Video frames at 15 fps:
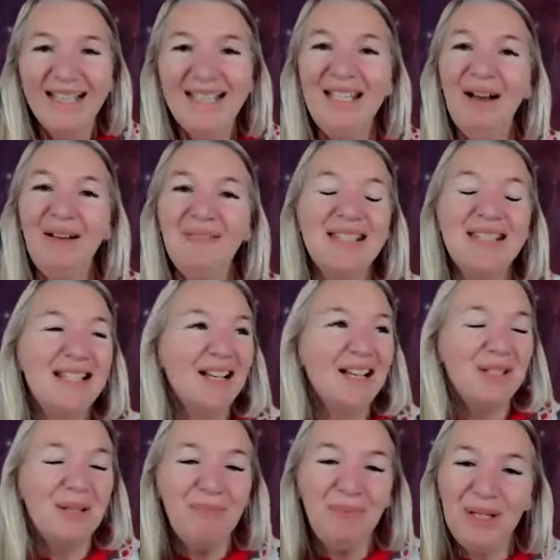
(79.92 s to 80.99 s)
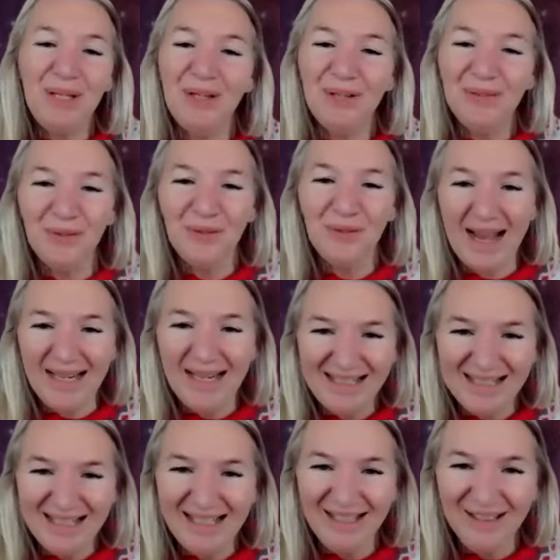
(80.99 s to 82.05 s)
You have such a beautiful
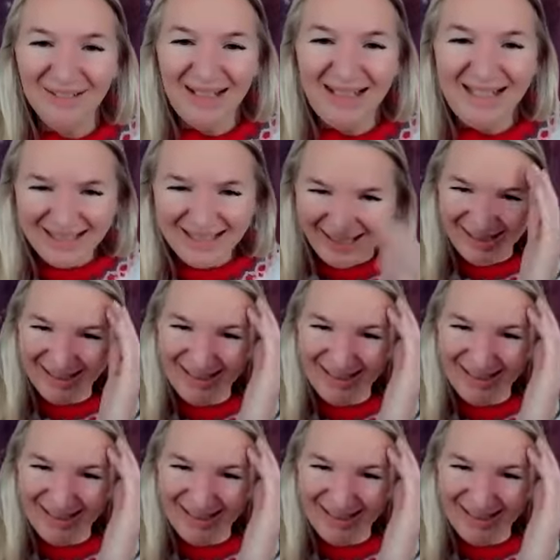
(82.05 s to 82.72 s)
energy, Louise.